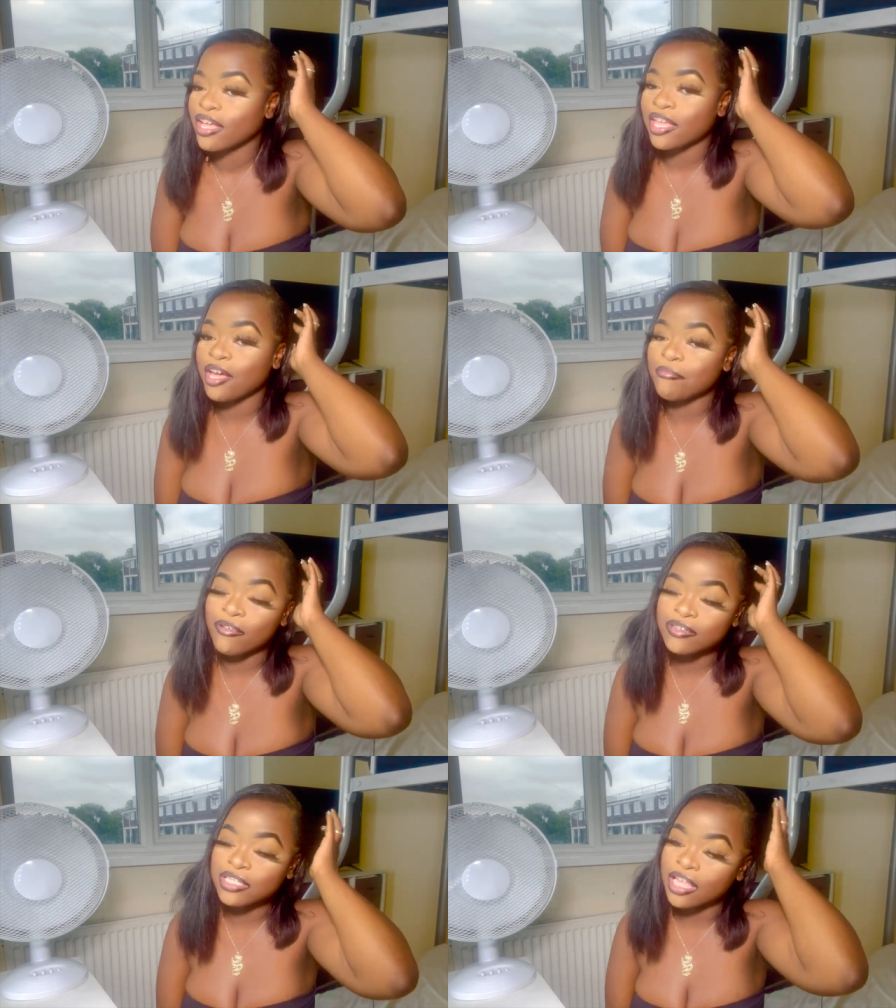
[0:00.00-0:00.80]
yeah but
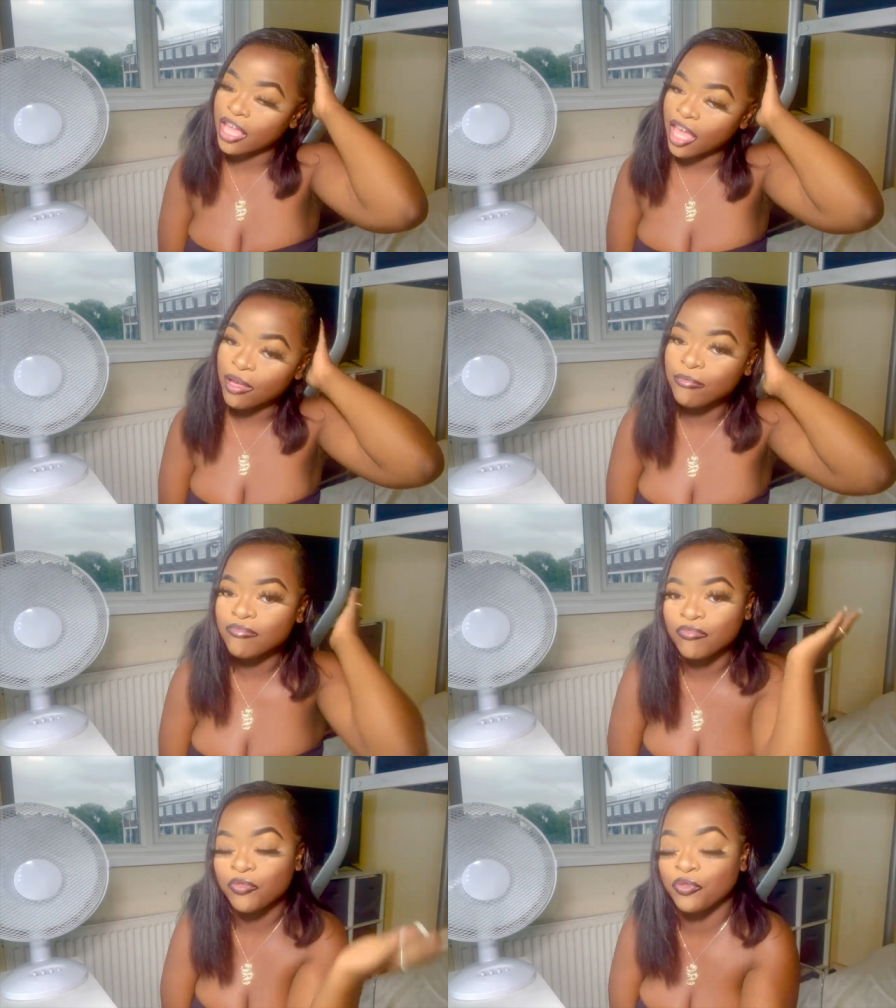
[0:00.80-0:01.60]
obviously they
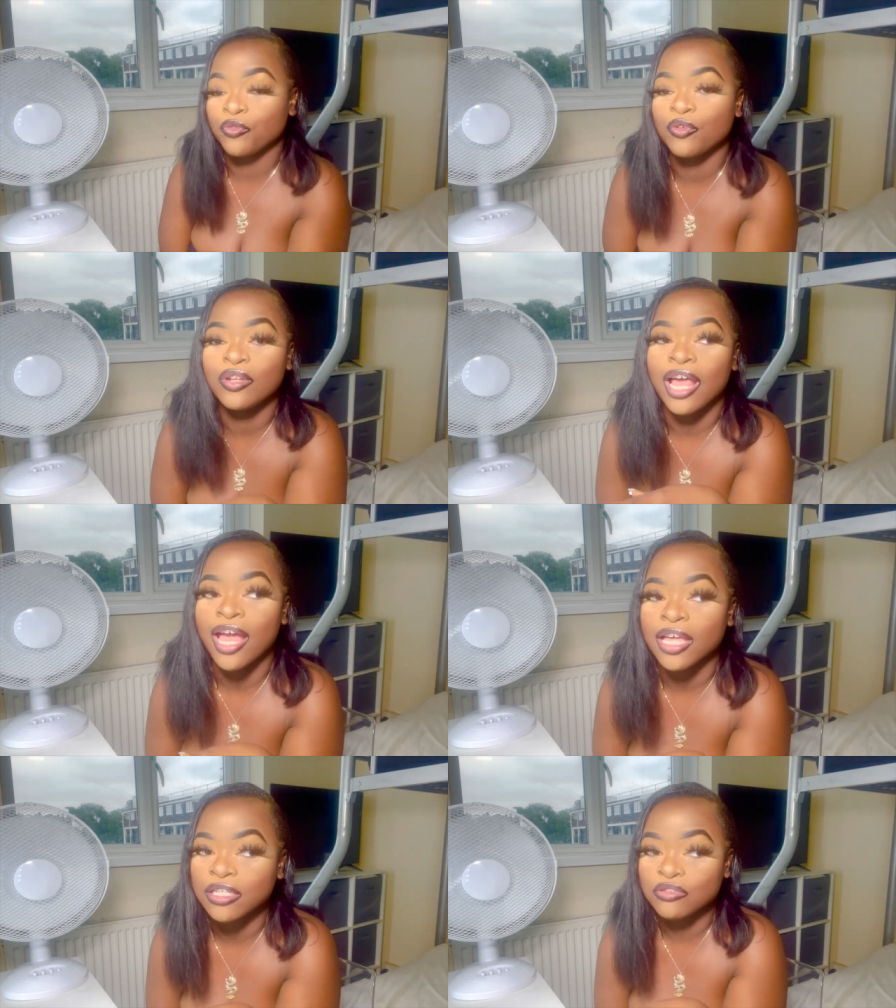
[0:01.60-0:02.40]
came through
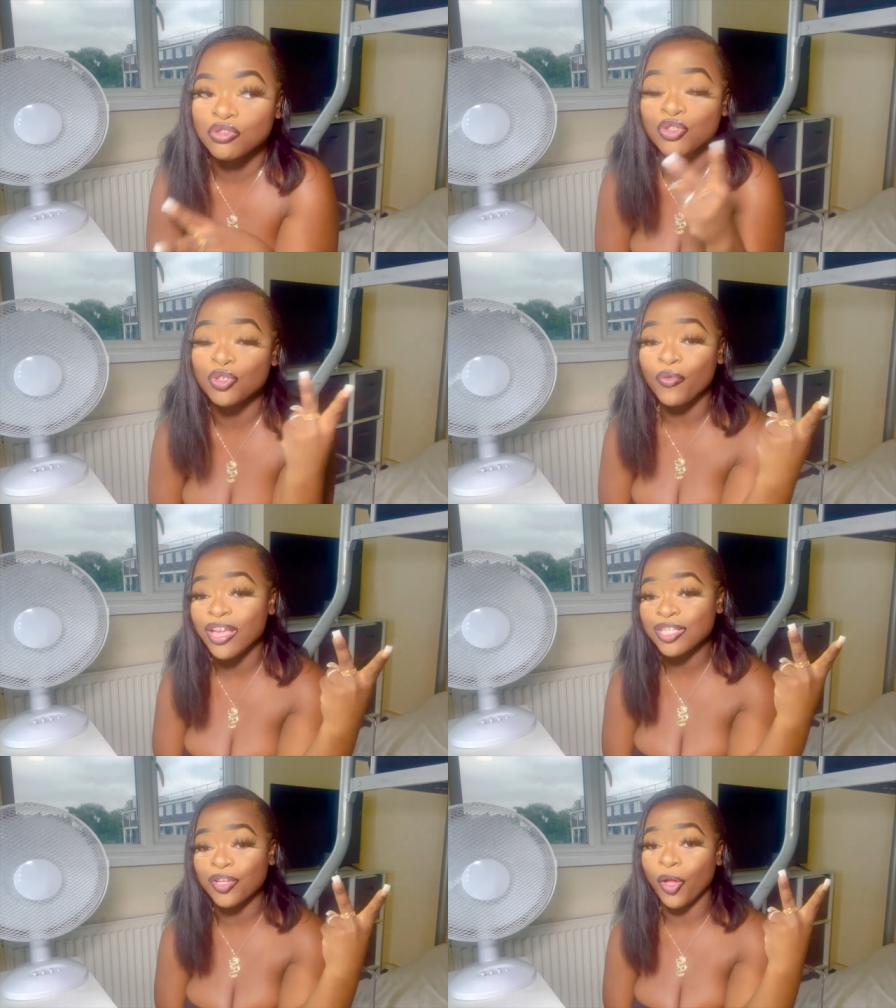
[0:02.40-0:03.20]
like two
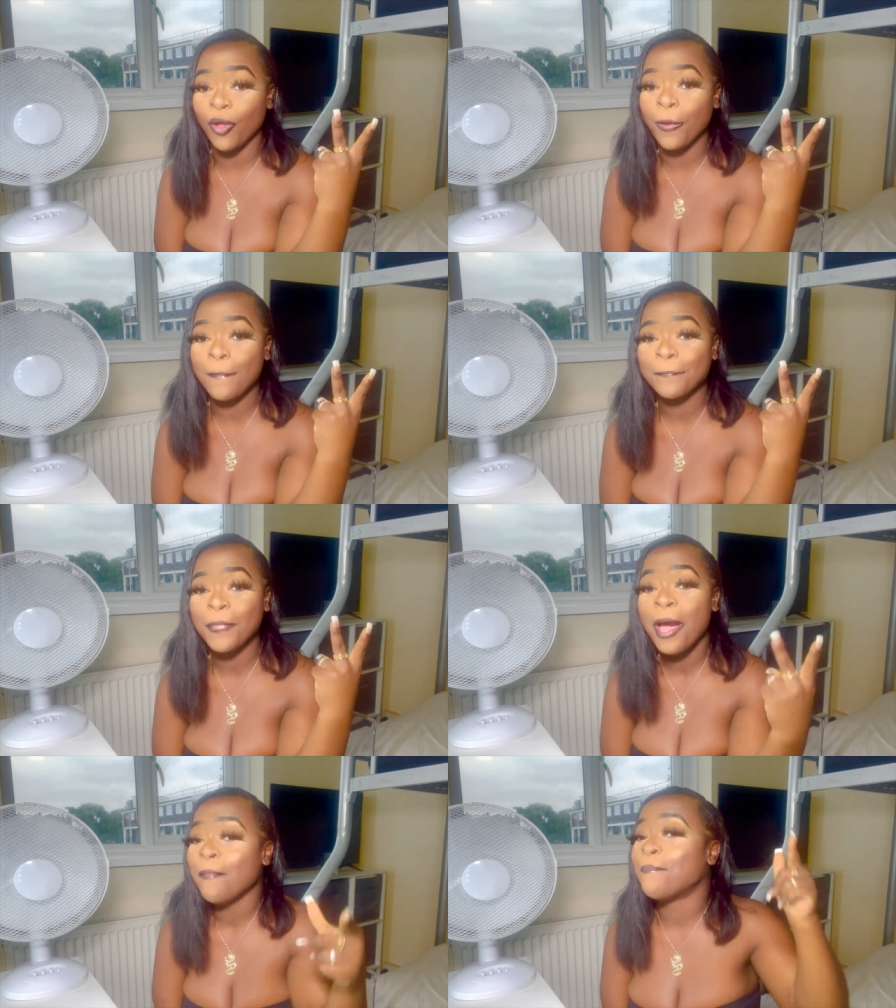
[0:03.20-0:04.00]
weeks ago
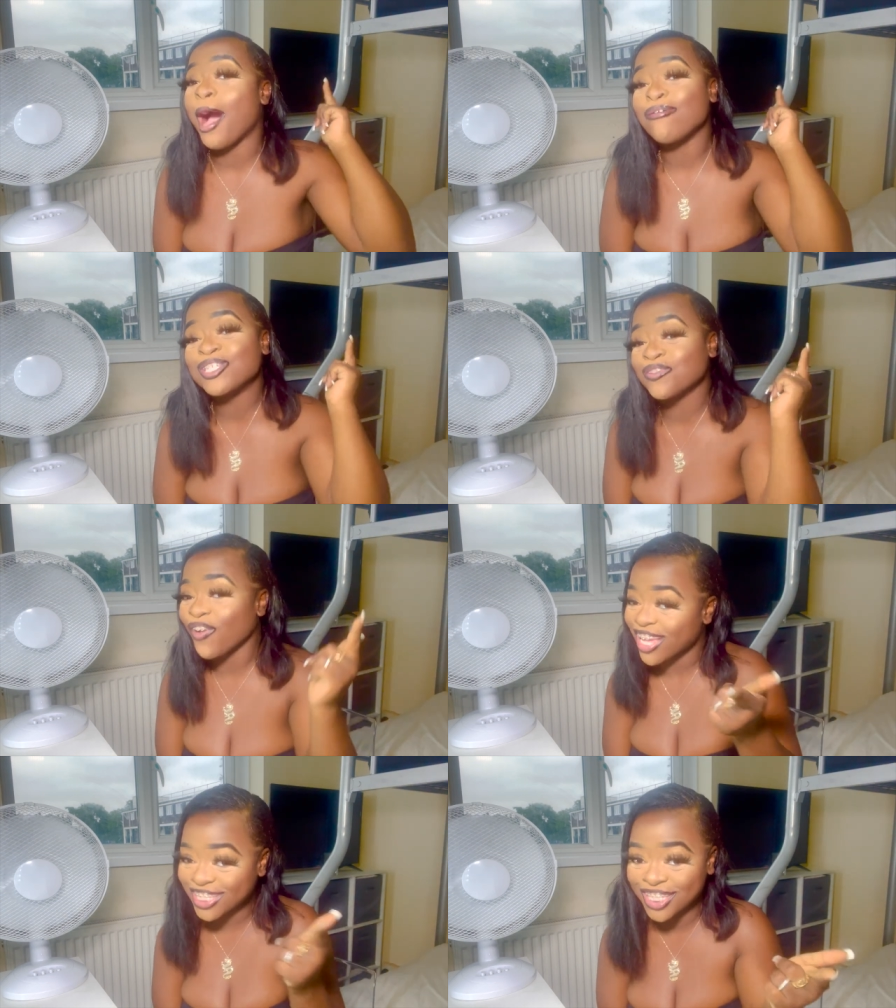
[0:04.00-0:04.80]
but i was
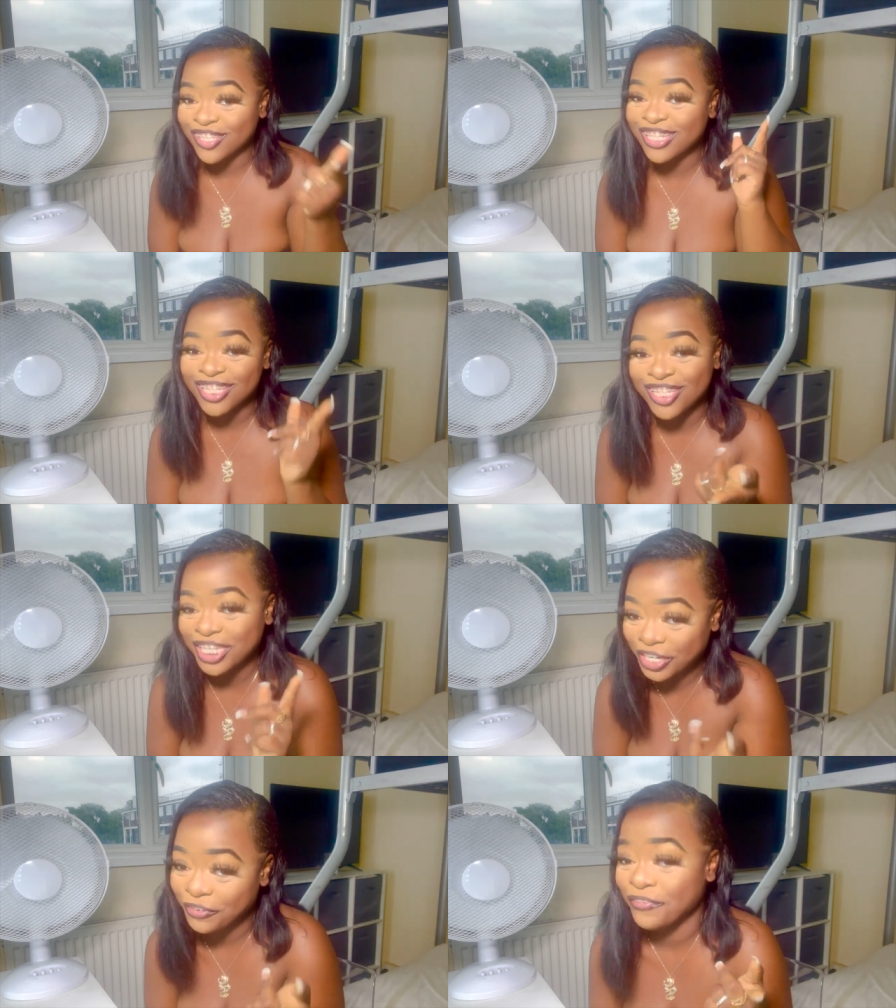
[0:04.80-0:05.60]
waiting to do this issue